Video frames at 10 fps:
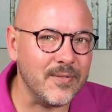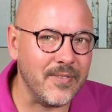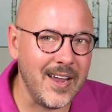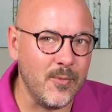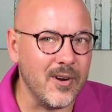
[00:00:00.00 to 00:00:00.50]

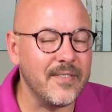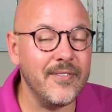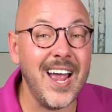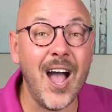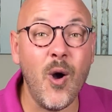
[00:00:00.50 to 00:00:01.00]
framework
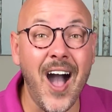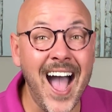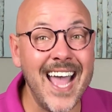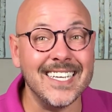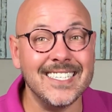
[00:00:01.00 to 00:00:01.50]
for how
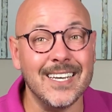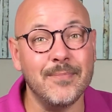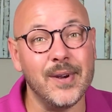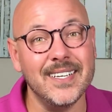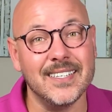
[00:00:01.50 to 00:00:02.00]
I set
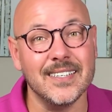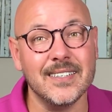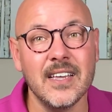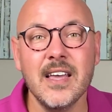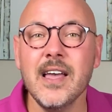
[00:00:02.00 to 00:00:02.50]
prices